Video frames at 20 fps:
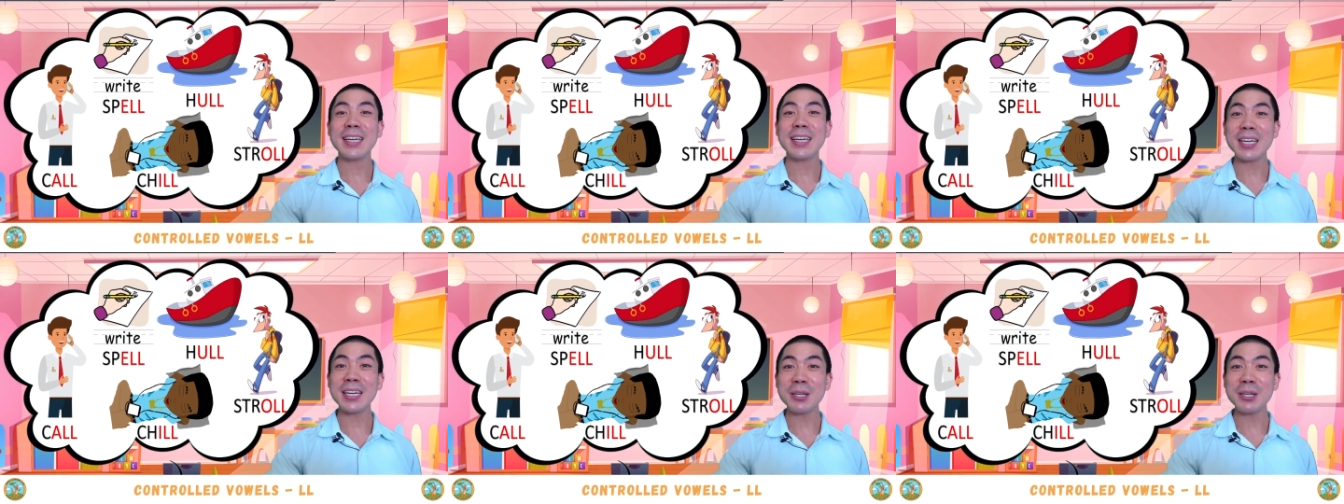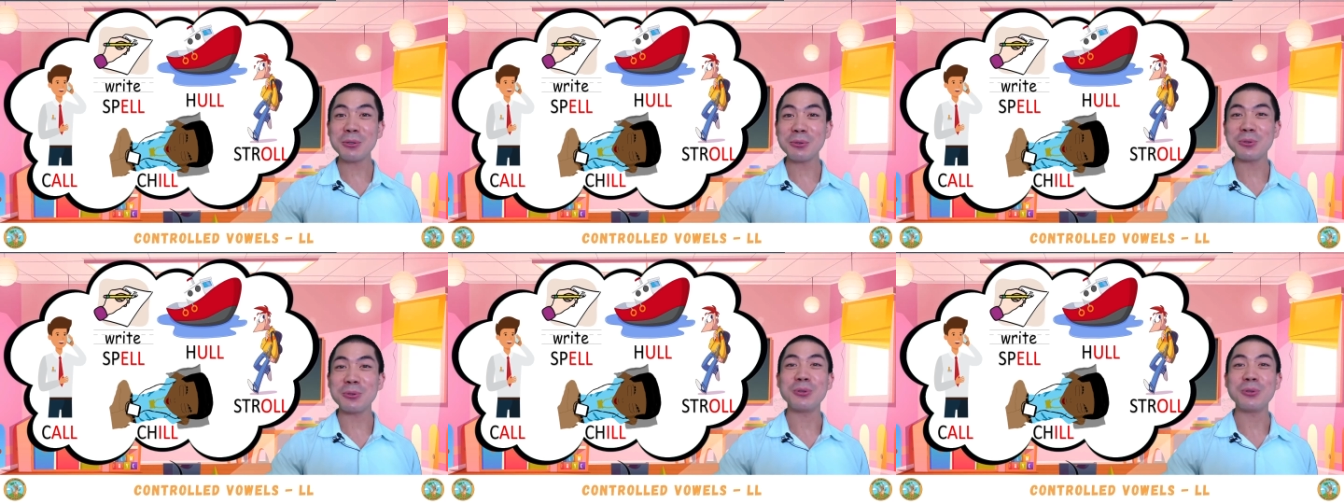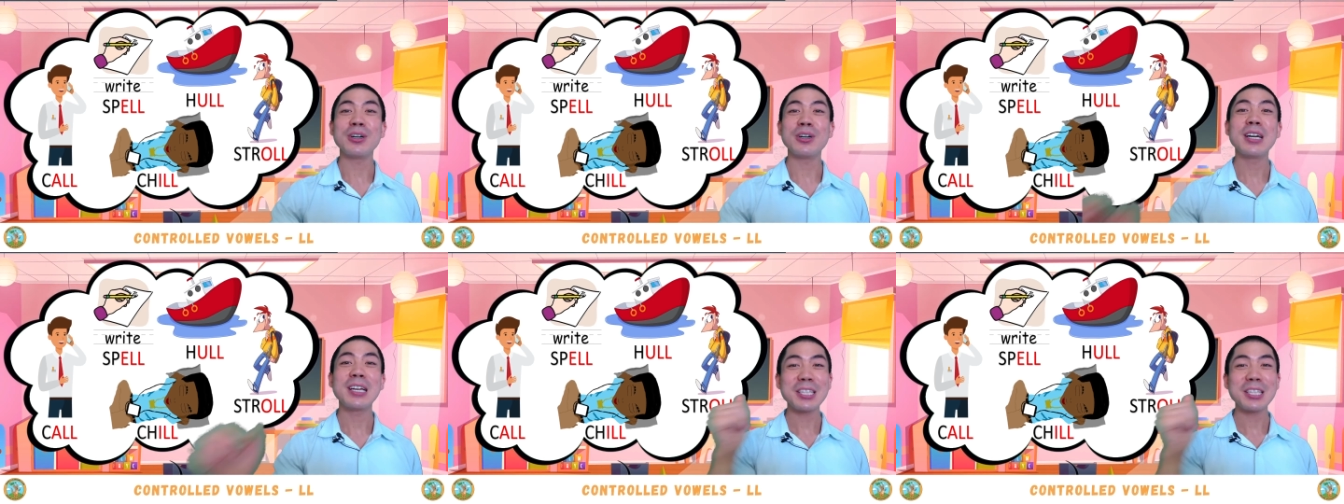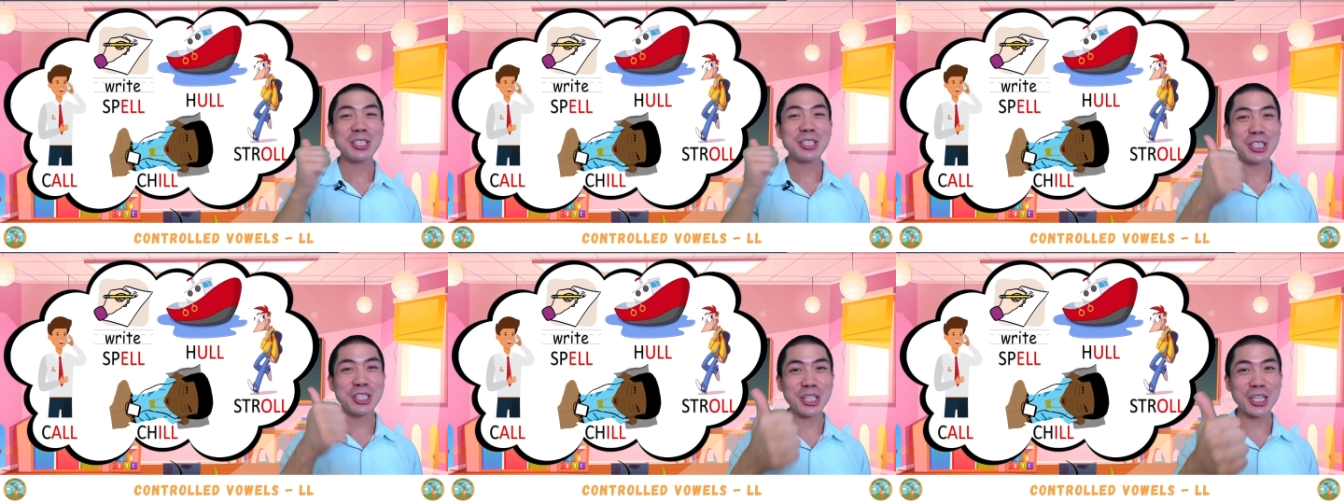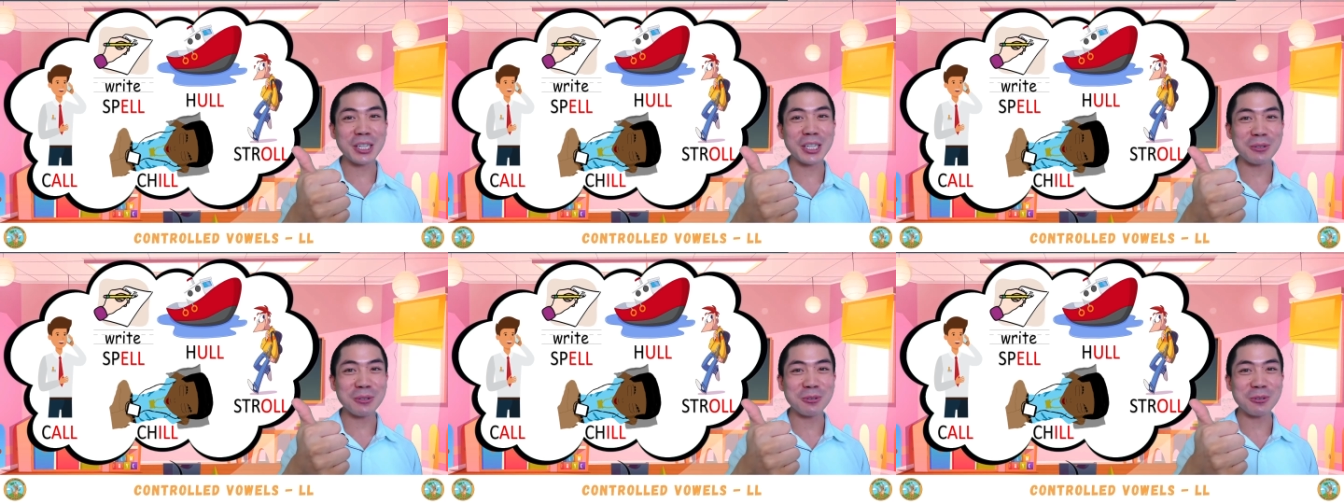Ill.
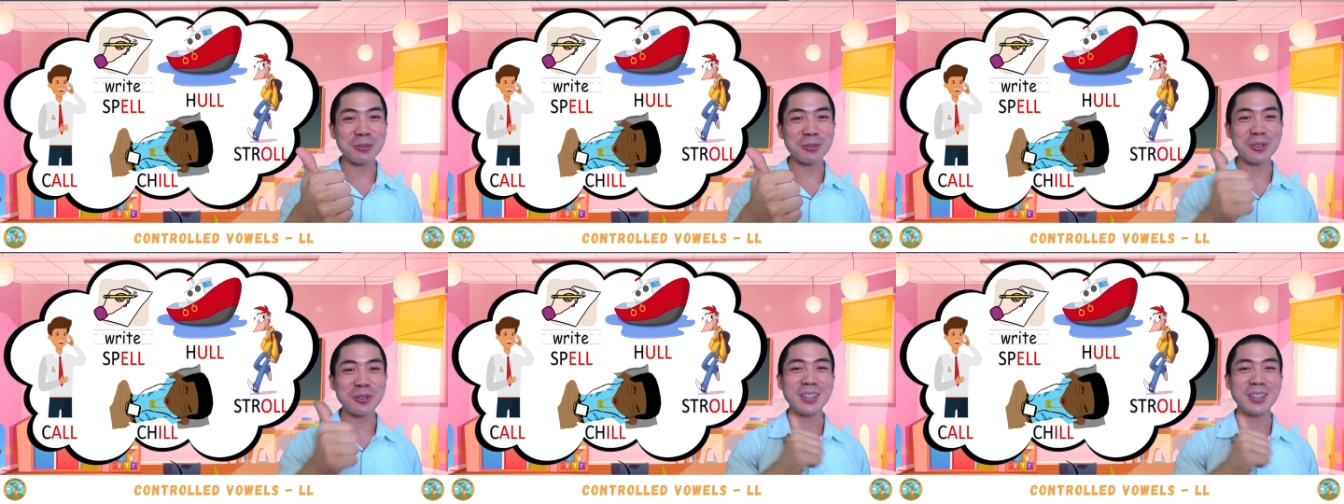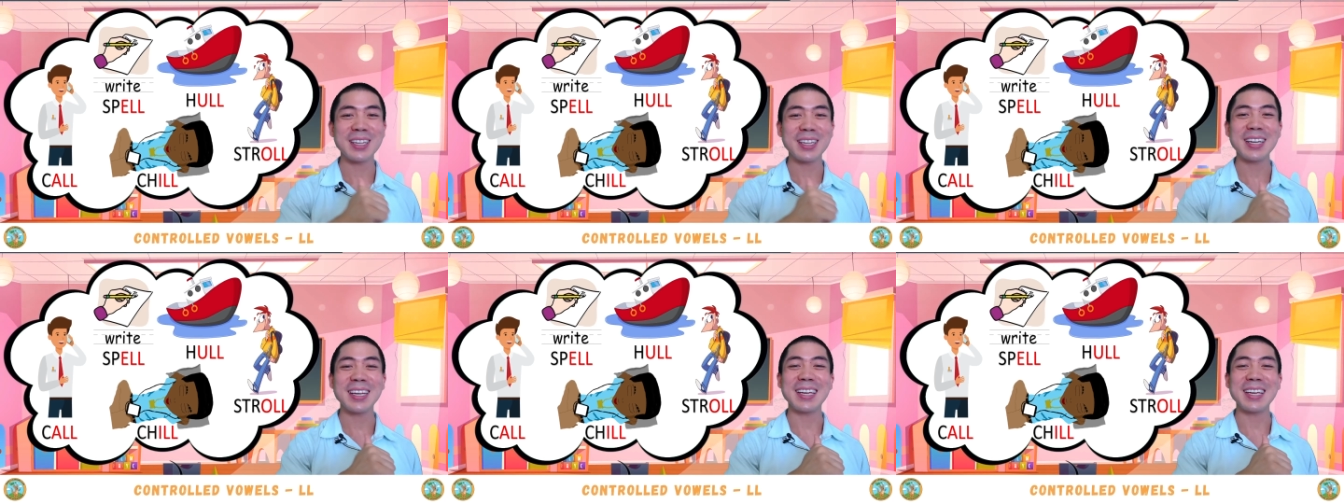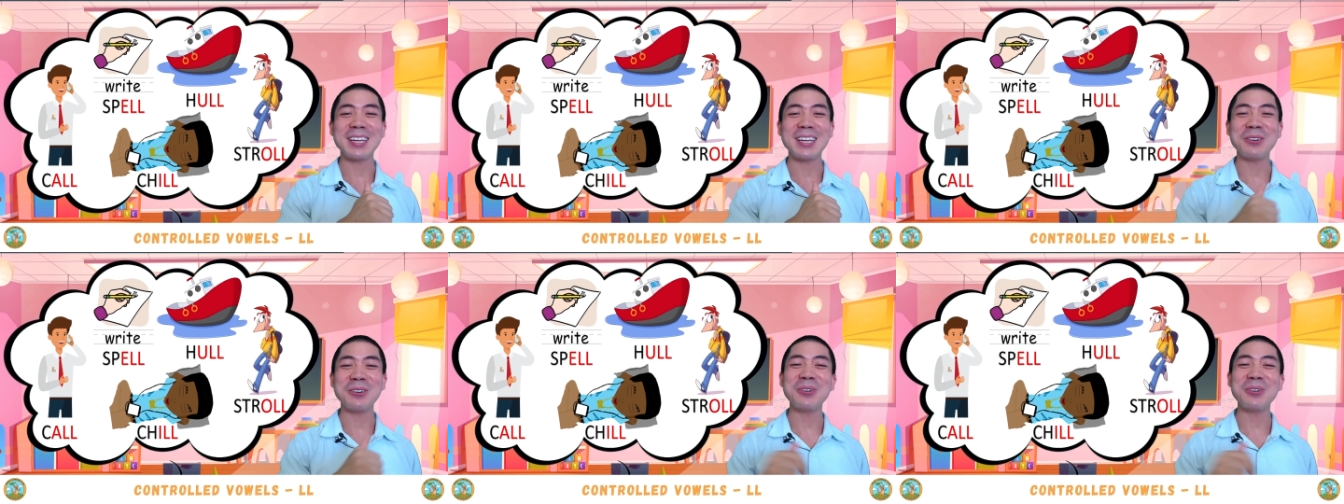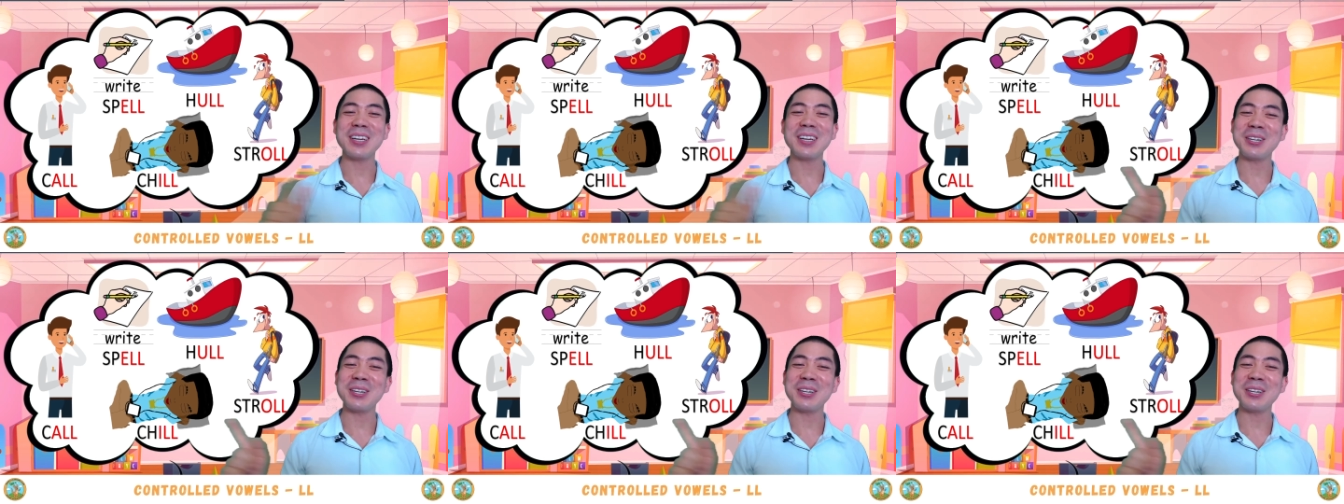Chill. Ill,